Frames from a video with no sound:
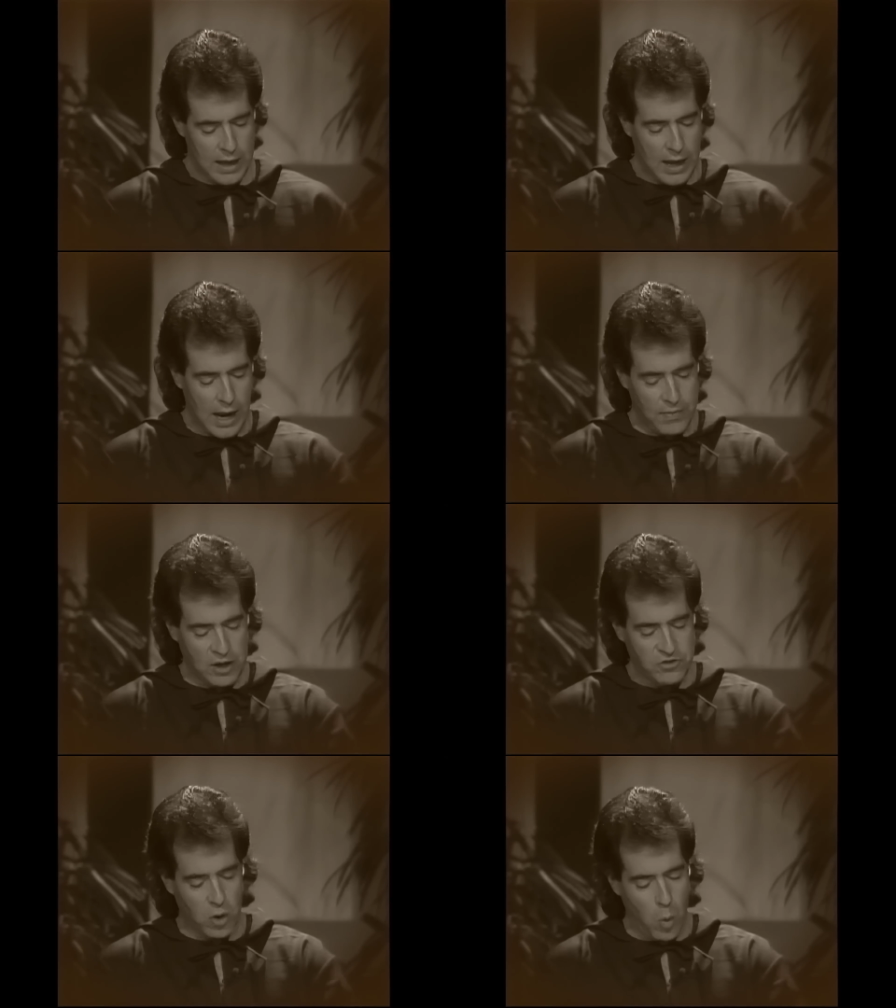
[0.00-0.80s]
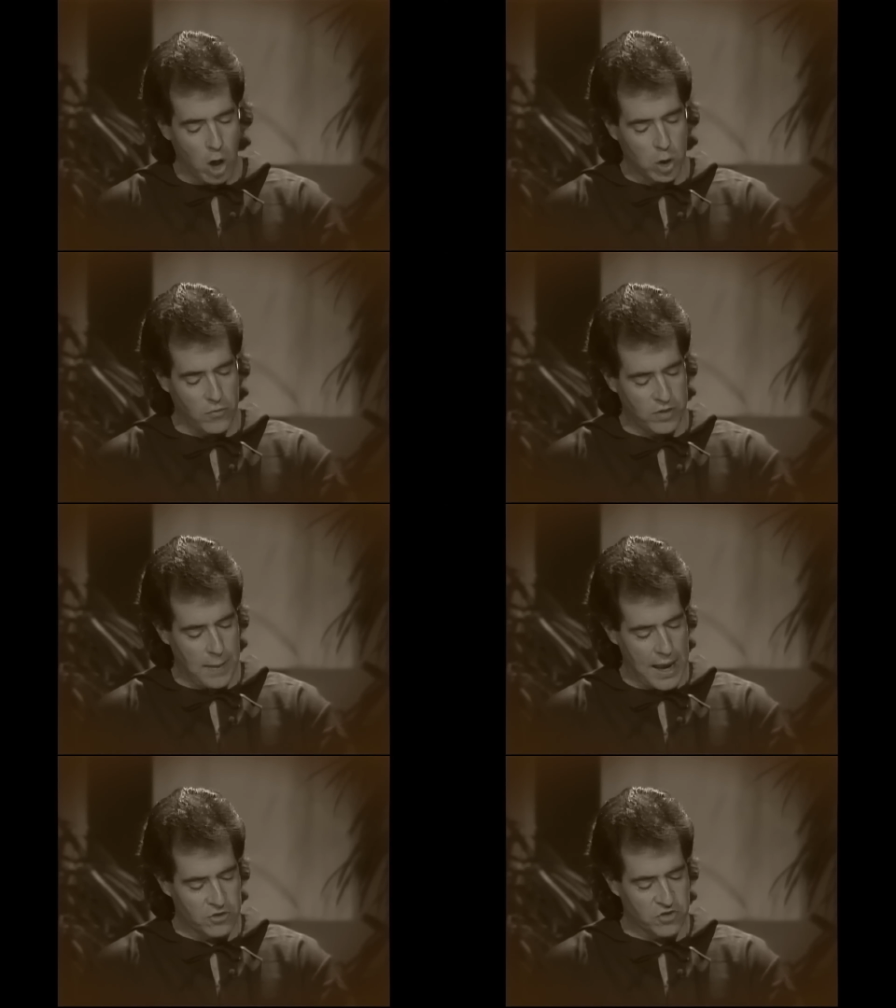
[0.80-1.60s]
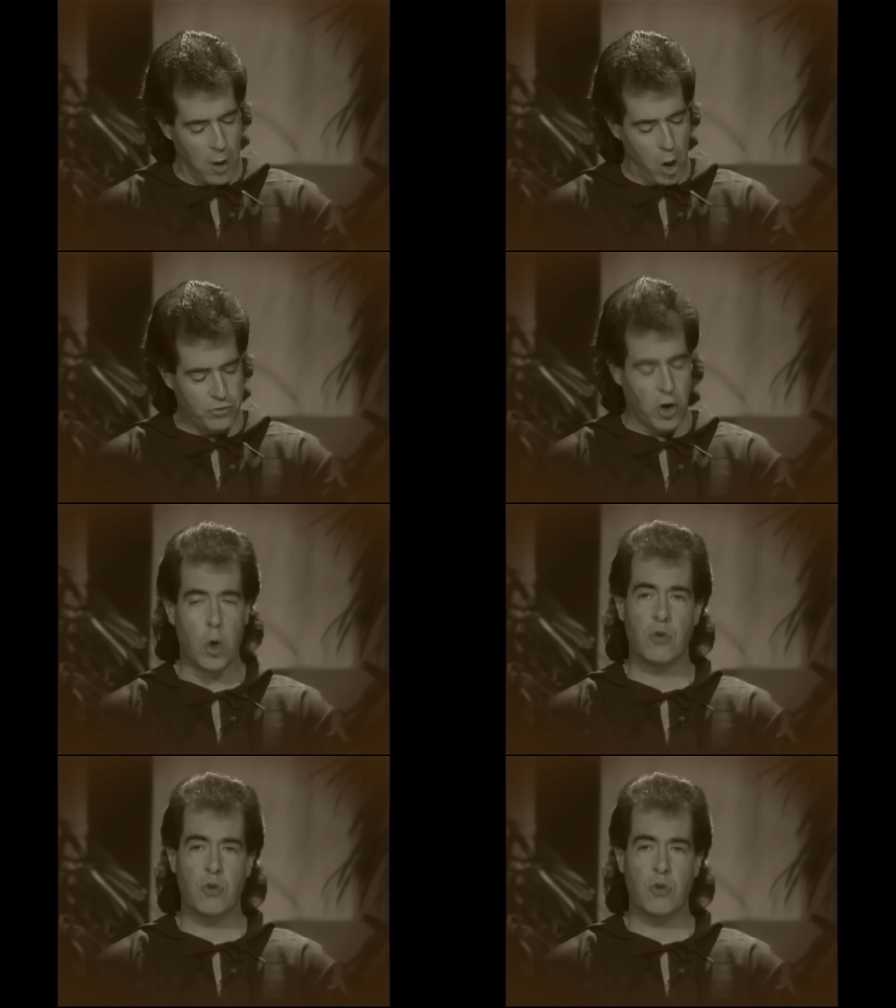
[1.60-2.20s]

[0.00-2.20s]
and they shall walk over the man's small toes